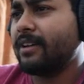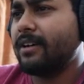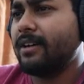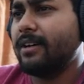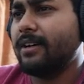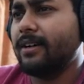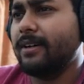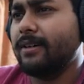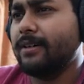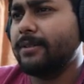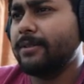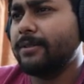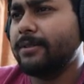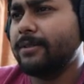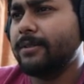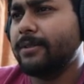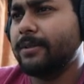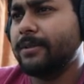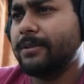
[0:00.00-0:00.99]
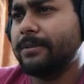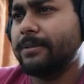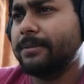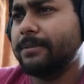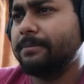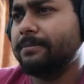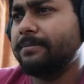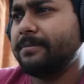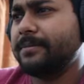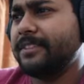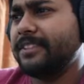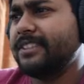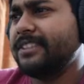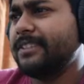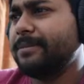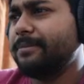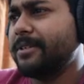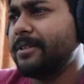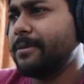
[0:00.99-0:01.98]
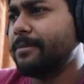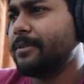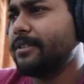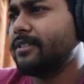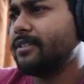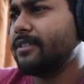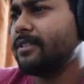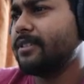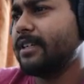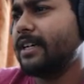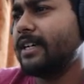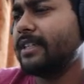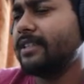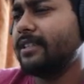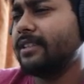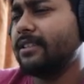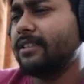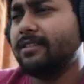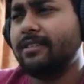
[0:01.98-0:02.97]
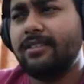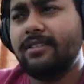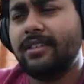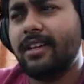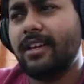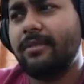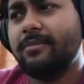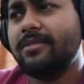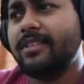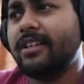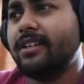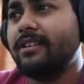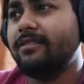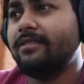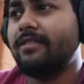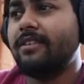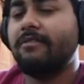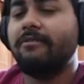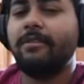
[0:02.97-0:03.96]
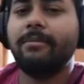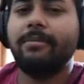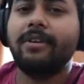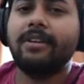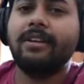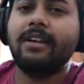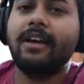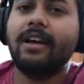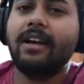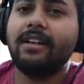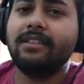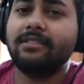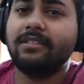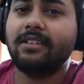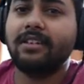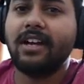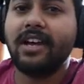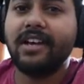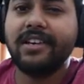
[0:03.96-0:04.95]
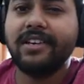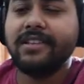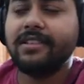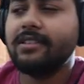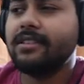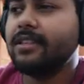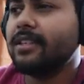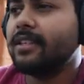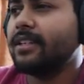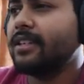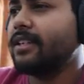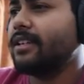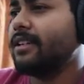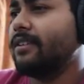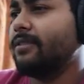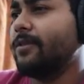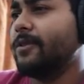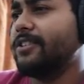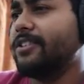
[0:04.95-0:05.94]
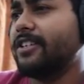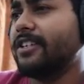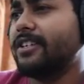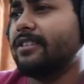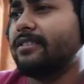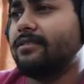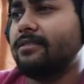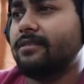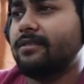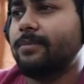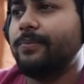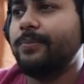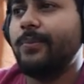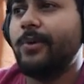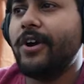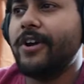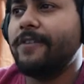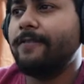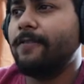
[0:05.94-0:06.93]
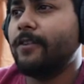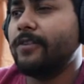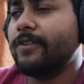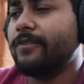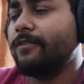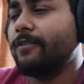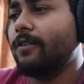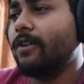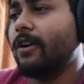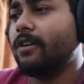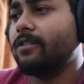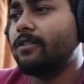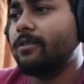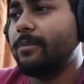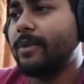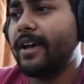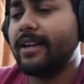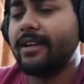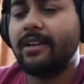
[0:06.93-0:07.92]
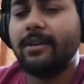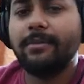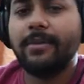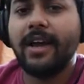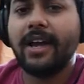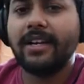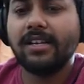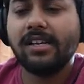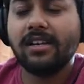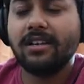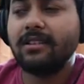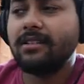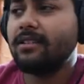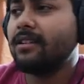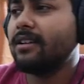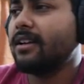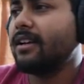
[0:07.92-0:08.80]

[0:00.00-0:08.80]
Uh, so yes, pretty much. And the same secondary weapon as the kite, which is point four four auto magnum handgun.